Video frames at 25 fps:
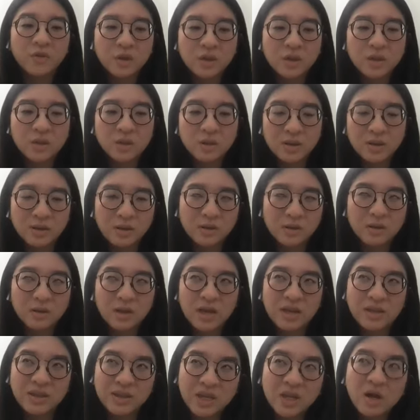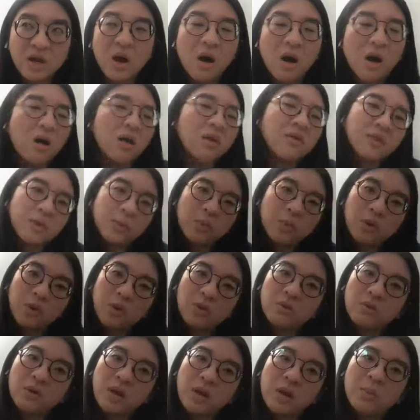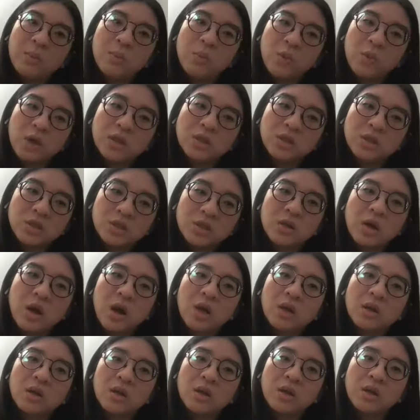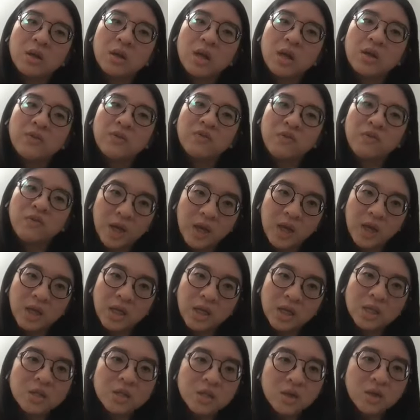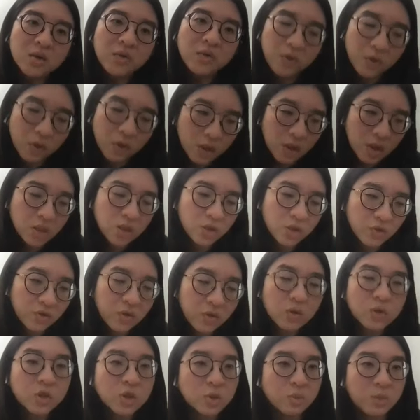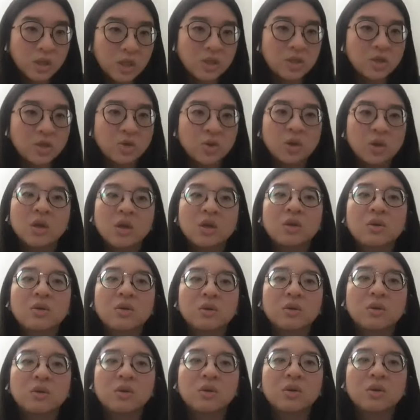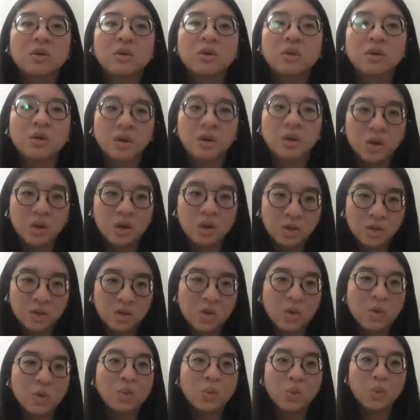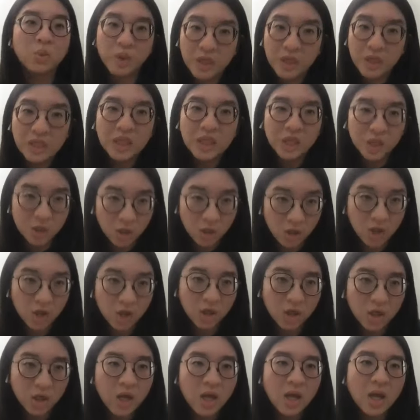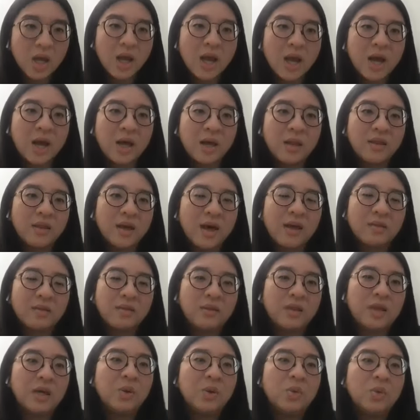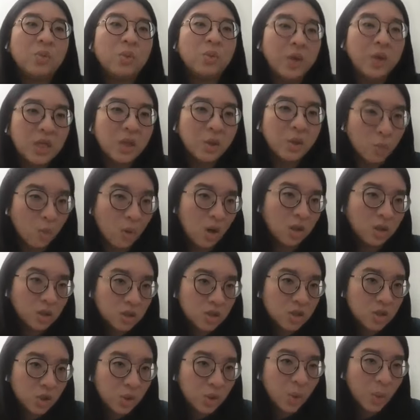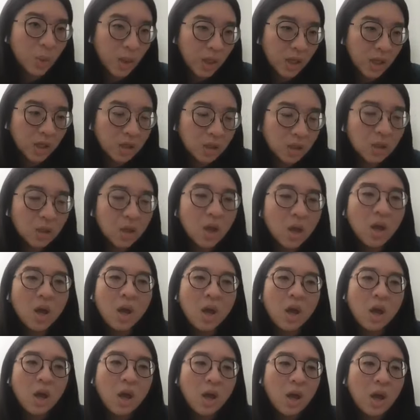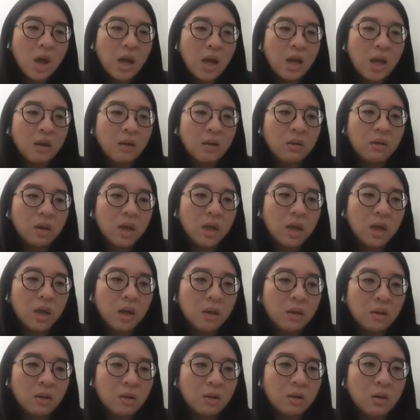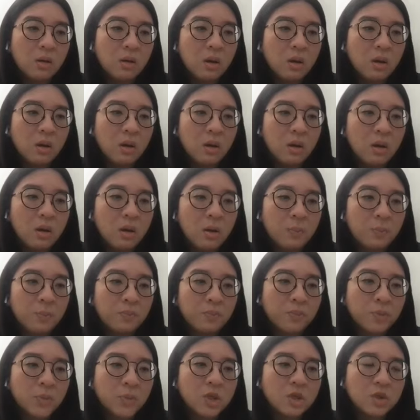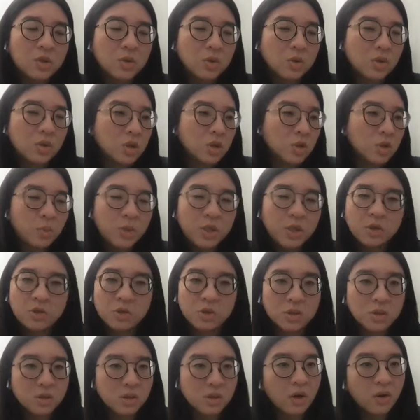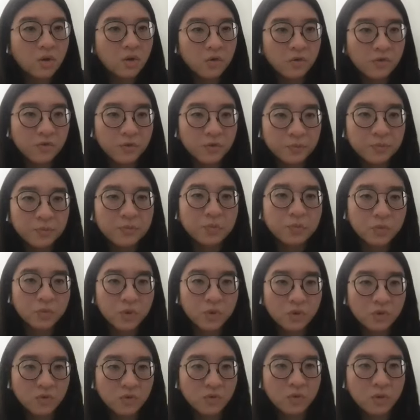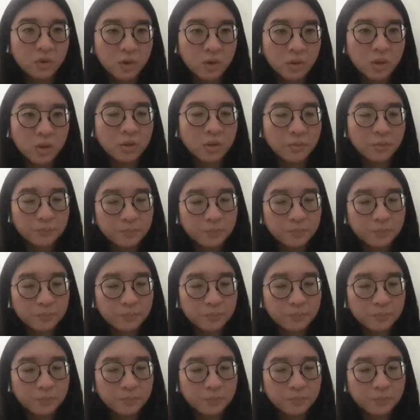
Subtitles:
the, I think all the program, once you got invited for an interview, it means you're good, you're really good, that they really want you in. And then so just be yourself for,